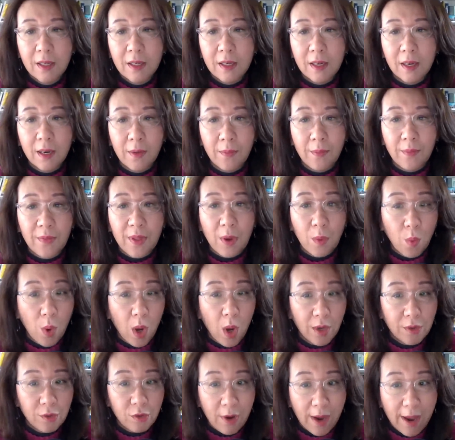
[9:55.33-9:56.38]
Um, that
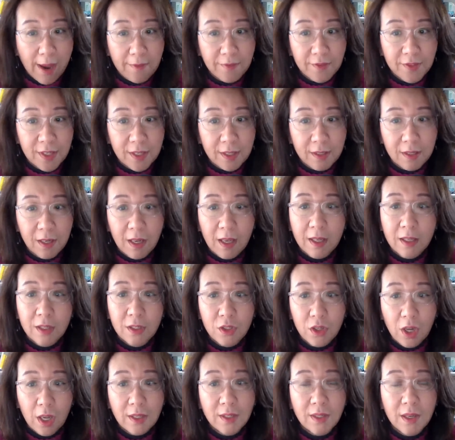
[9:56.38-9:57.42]
Wang drafted,
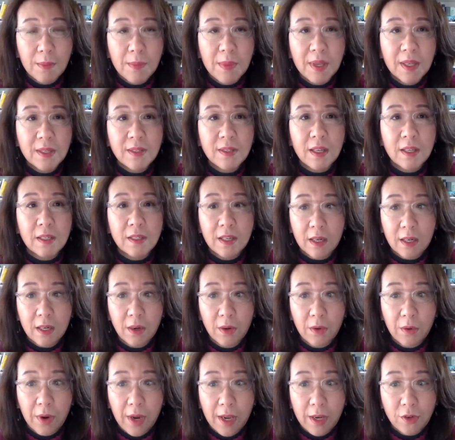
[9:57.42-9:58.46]
Jiang Zemin's
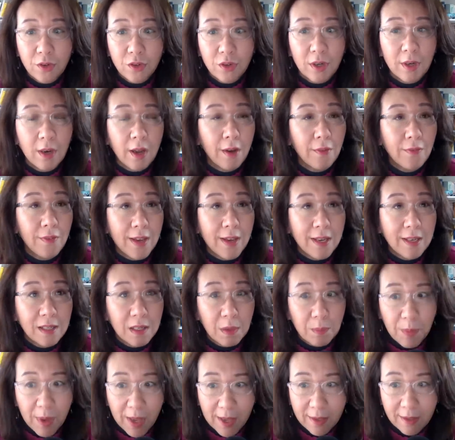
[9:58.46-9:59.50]
declaration of
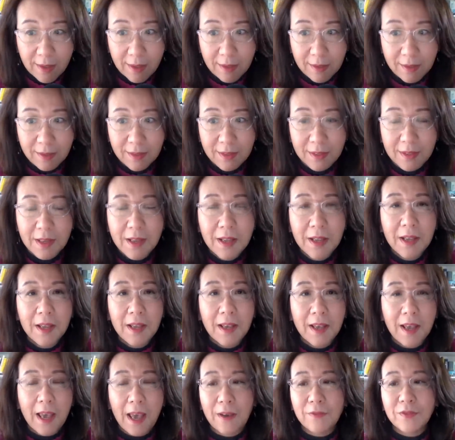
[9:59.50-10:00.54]
independence
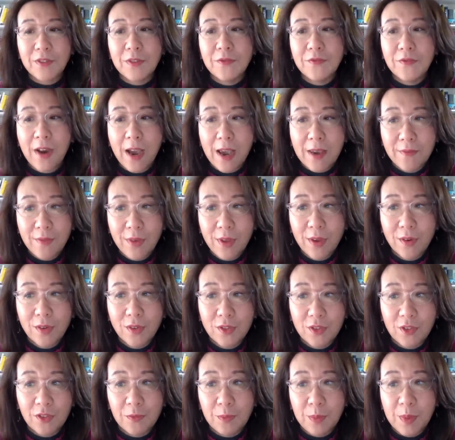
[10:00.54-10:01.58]
after five
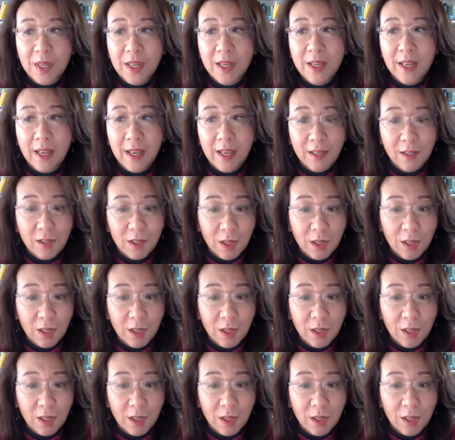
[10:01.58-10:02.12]
years of being in